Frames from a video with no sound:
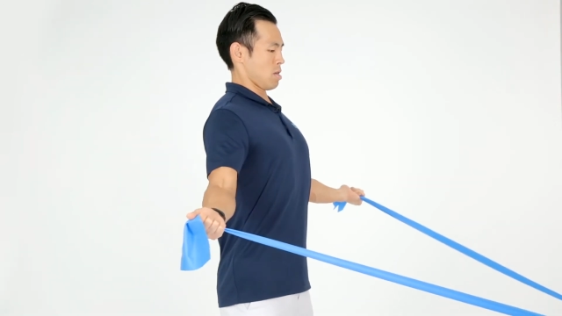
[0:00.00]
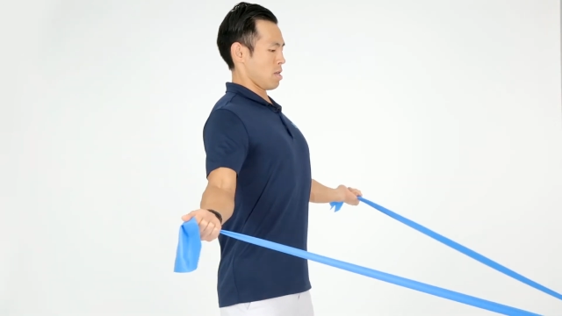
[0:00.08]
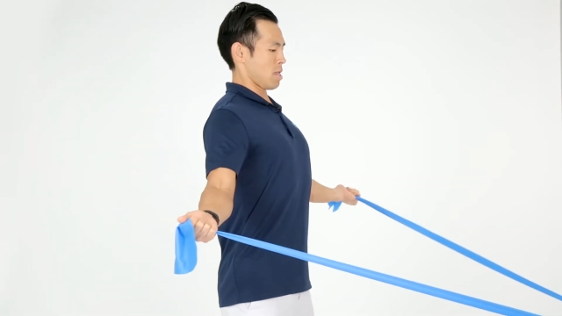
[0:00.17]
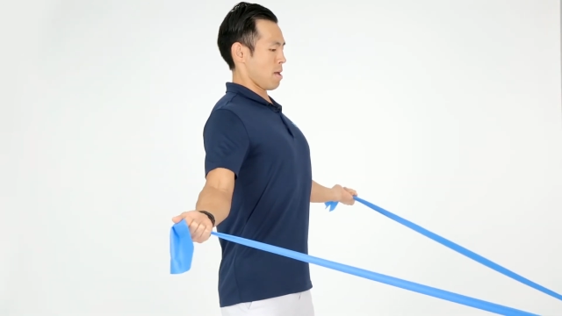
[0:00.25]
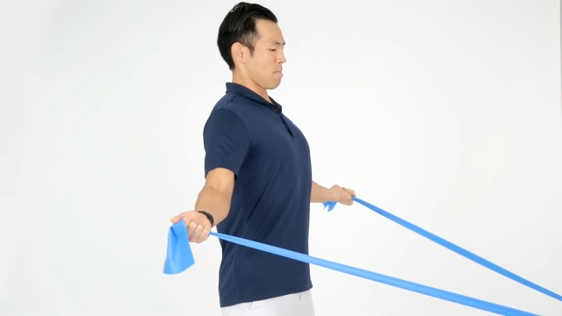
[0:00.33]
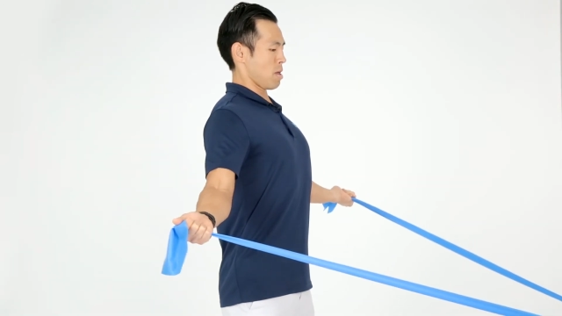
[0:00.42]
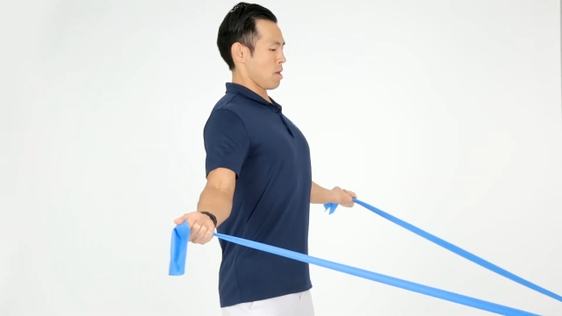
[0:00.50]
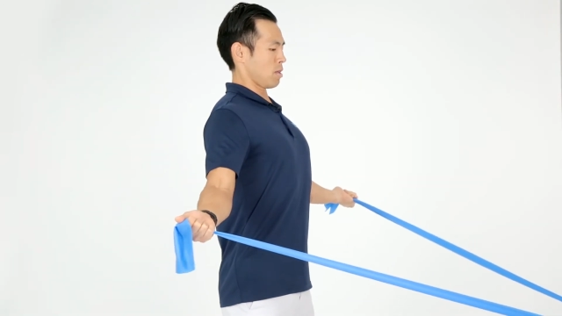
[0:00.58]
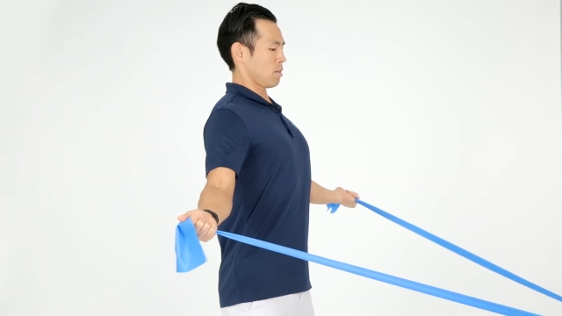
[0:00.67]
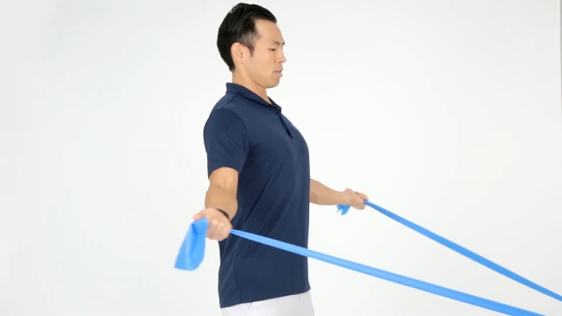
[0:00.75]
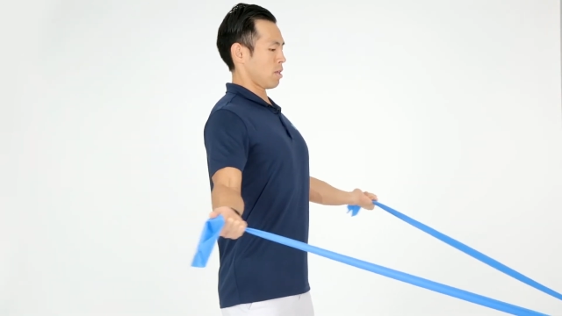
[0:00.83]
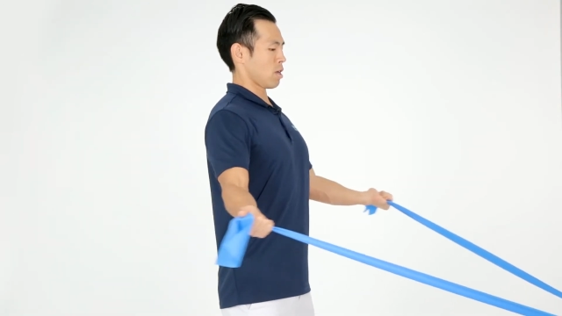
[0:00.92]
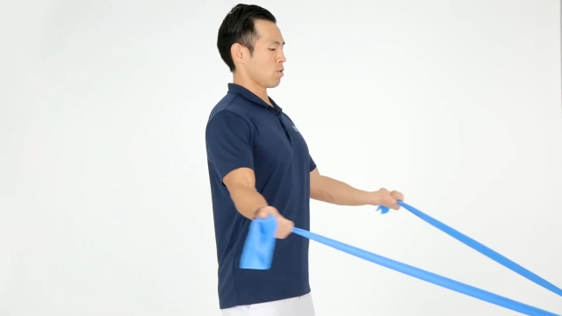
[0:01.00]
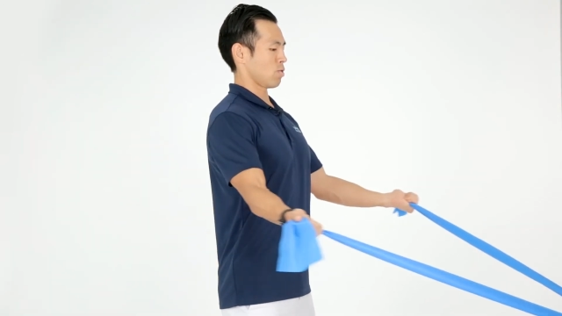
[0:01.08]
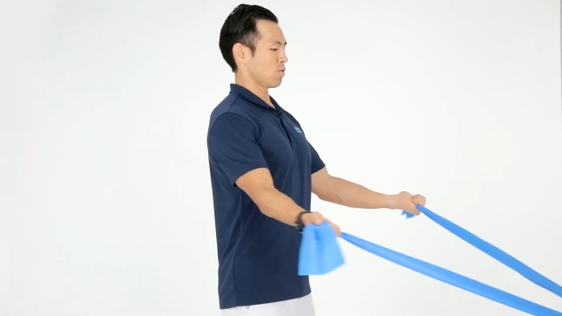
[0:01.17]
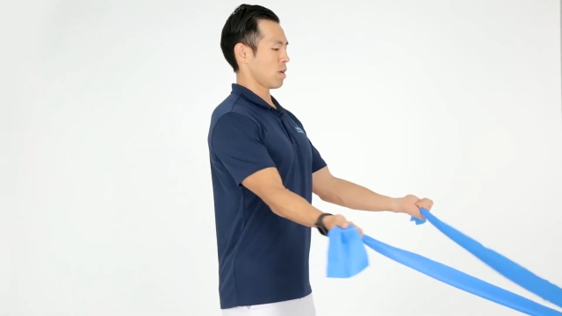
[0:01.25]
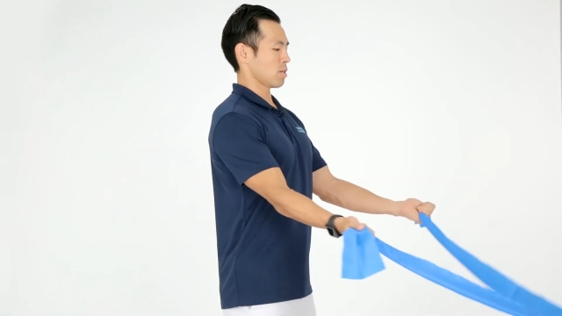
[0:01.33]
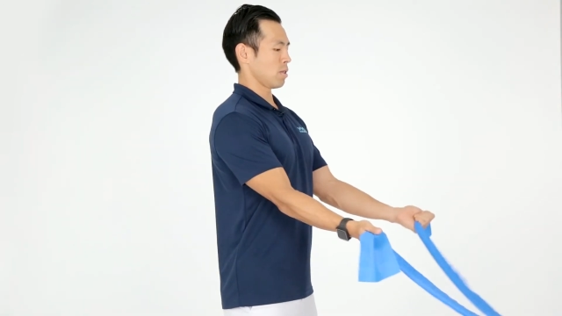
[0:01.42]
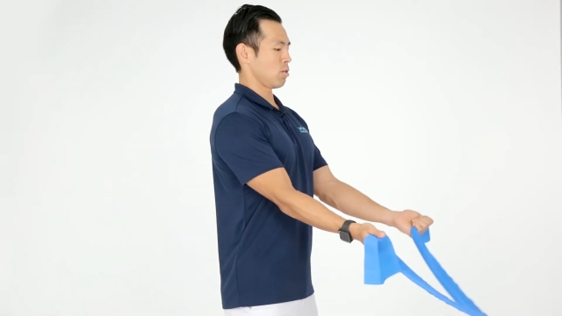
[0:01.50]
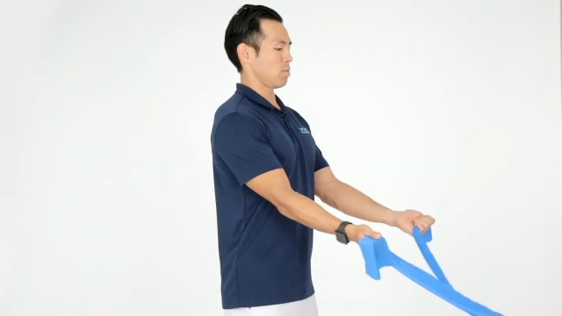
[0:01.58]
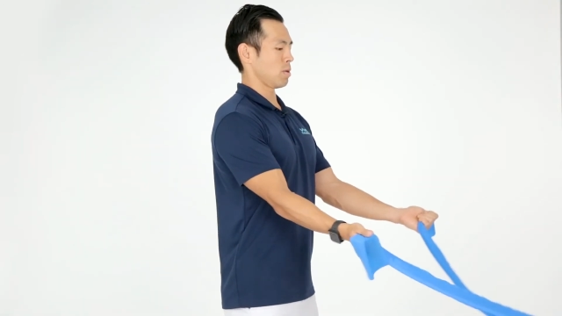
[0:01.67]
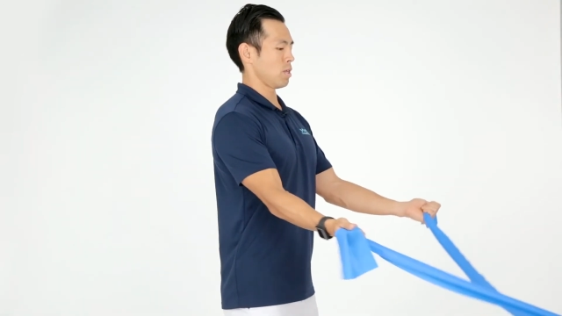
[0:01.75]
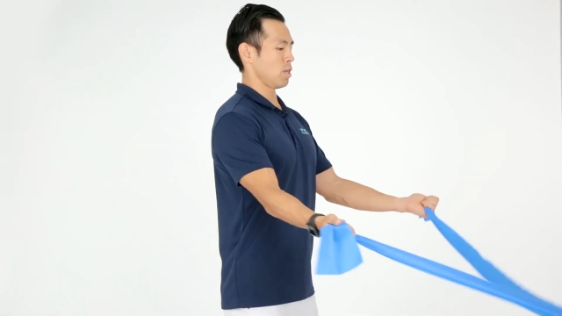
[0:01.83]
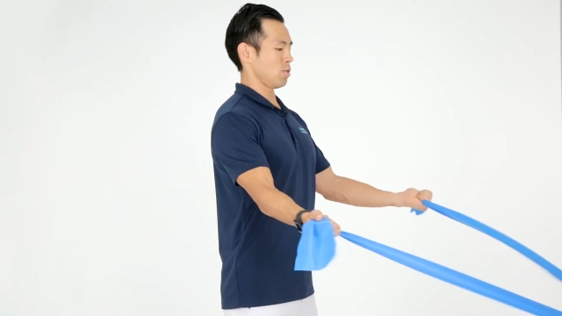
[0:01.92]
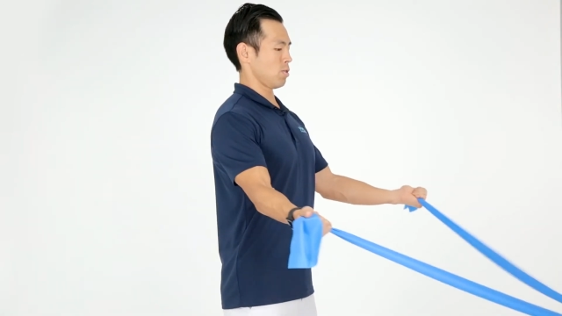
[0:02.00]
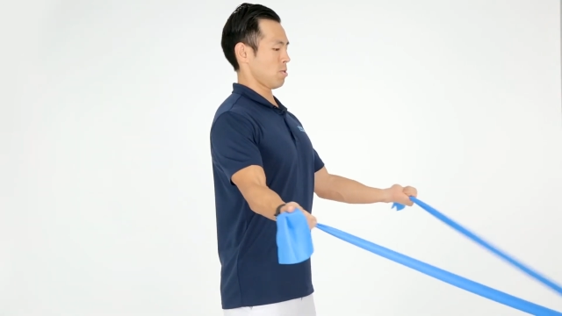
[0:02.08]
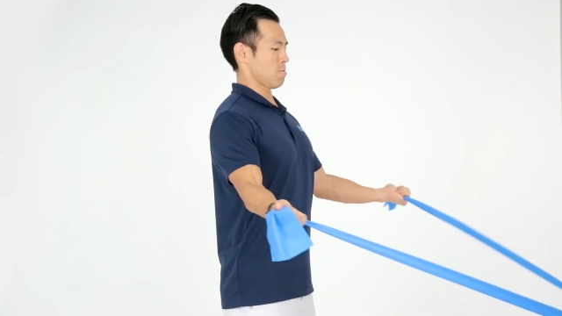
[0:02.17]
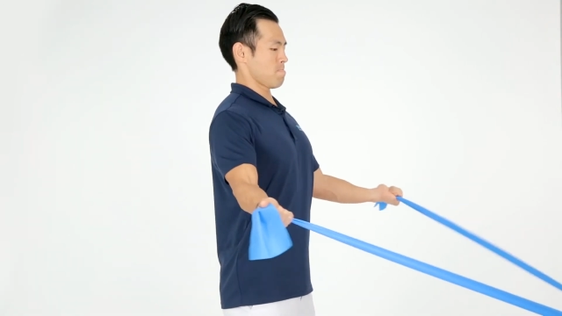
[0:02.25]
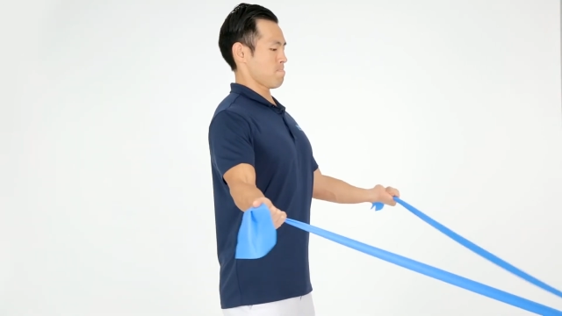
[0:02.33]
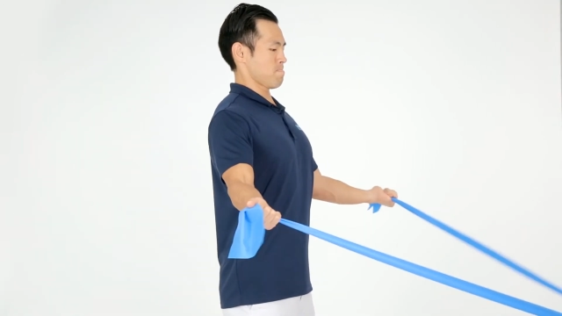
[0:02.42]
And that makes the exercise a little bit easier.